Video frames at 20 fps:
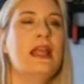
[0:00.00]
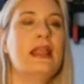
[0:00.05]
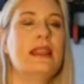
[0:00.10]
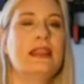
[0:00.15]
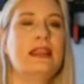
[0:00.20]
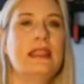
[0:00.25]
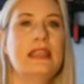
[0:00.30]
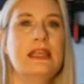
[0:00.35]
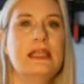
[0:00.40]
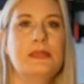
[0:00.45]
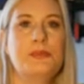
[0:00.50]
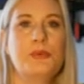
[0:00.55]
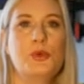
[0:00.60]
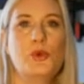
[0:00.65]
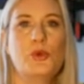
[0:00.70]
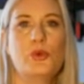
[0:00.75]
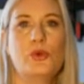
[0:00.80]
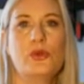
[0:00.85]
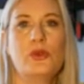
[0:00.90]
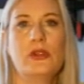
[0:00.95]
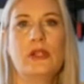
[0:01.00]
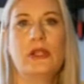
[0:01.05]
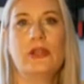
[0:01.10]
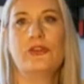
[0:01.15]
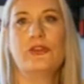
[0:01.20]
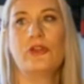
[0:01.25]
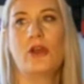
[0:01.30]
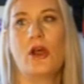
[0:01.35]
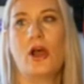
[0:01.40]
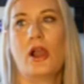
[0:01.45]
These
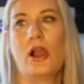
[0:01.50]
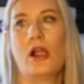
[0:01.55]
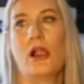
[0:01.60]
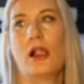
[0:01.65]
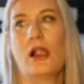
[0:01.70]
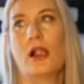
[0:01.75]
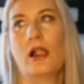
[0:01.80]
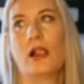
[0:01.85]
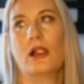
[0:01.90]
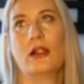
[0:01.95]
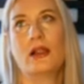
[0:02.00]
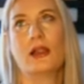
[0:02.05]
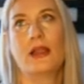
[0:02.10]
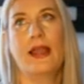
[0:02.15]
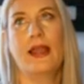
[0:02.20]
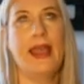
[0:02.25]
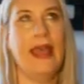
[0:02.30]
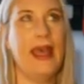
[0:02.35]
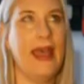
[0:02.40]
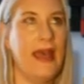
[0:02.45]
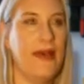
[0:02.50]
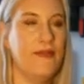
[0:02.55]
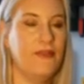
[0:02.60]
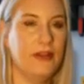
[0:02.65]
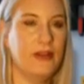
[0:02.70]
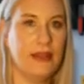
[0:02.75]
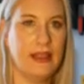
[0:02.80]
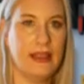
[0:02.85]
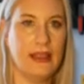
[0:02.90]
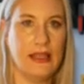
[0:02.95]
pools are
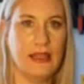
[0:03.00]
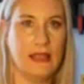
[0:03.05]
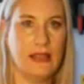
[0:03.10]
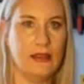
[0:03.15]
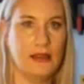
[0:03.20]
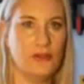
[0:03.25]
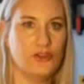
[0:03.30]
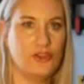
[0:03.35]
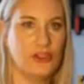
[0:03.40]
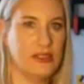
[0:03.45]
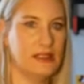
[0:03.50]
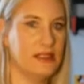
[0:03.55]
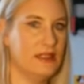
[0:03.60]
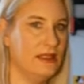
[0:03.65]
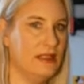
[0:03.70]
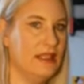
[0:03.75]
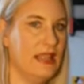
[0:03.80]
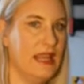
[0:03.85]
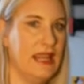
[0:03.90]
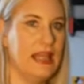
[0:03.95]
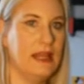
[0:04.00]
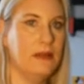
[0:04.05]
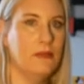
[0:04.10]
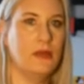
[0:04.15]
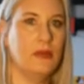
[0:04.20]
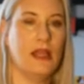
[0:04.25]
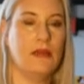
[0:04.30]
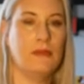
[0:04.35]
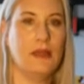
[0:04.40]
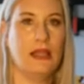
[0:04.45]
heavily just
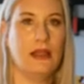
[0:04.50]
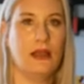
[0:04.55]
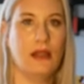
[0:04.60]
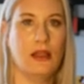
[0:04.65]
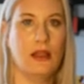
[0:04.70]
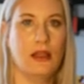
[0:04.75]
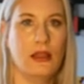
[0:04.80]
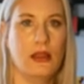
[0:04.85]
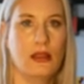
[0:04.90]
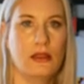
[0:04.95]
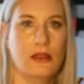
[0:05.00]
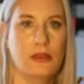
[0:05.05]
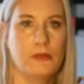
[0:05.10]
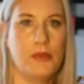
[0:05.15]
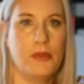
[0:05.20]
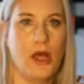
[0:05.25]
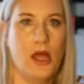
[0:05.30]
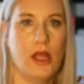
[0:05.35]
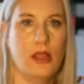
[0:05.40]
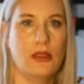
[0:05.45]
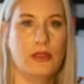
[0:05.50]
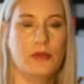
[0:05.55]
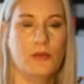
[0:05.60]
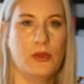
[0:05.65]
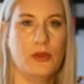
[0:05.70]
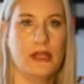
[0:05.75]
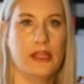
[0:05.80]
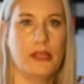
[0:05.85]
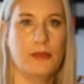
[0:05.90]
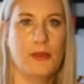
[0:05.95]
themed. I mean, the
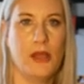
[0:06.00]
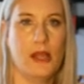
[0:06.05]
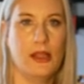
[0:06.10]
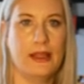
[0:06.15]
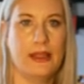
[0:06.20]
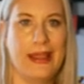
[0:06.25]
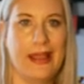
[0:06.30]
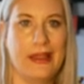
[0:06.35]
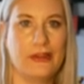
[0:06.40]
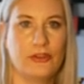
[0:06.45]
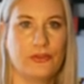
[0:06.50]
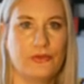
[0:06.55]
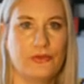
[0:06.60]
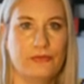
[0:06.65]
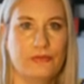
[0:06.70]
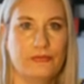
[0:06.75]
one at the Poly has a